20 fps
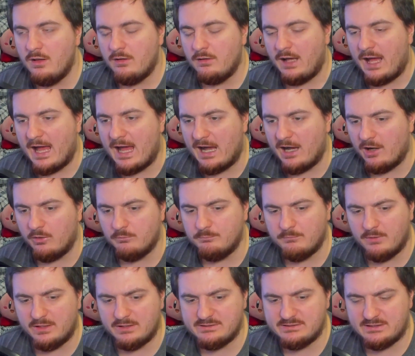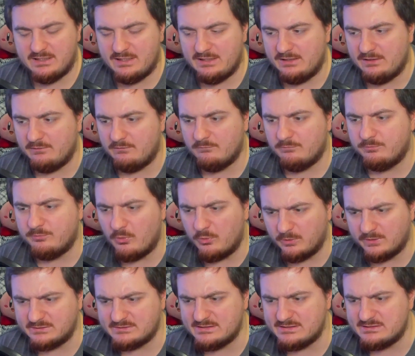how much it
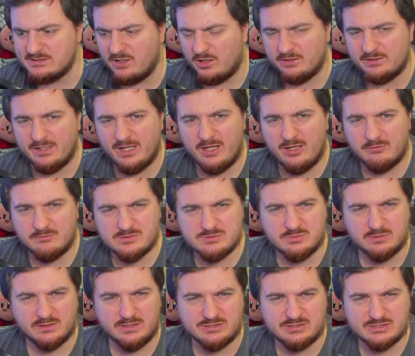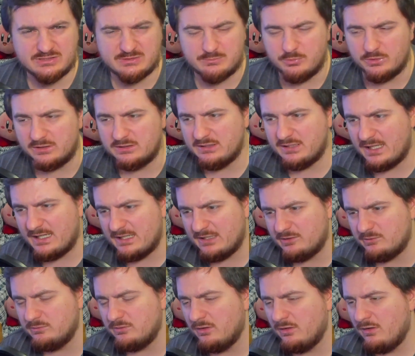focuses on Aerith's relationship with
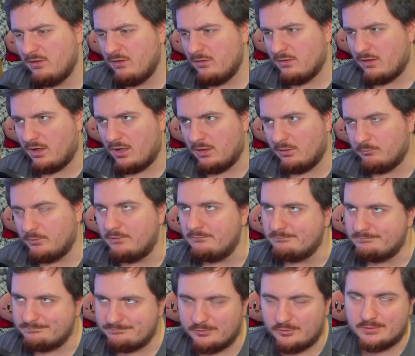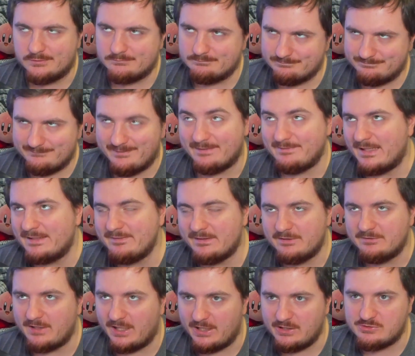Cloud. Well, for not the
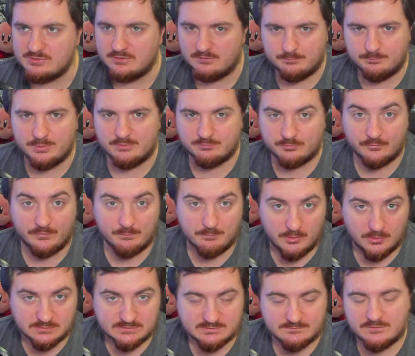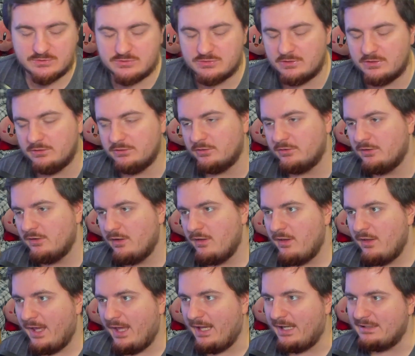entire trailer, but for the most of the trailer,
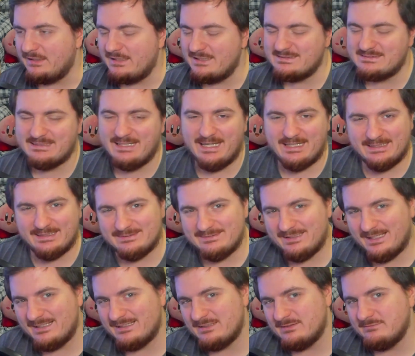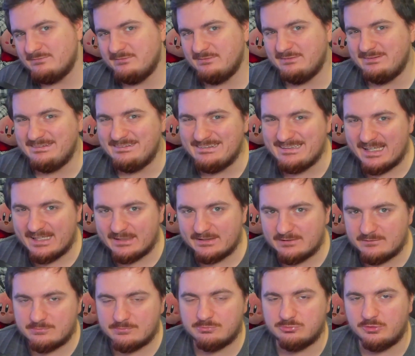and it's getting a lot of
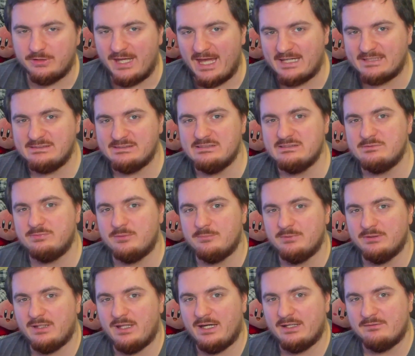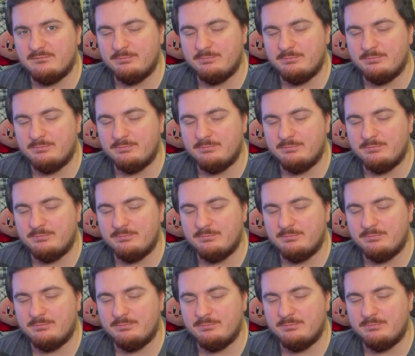negative reactions from a lot of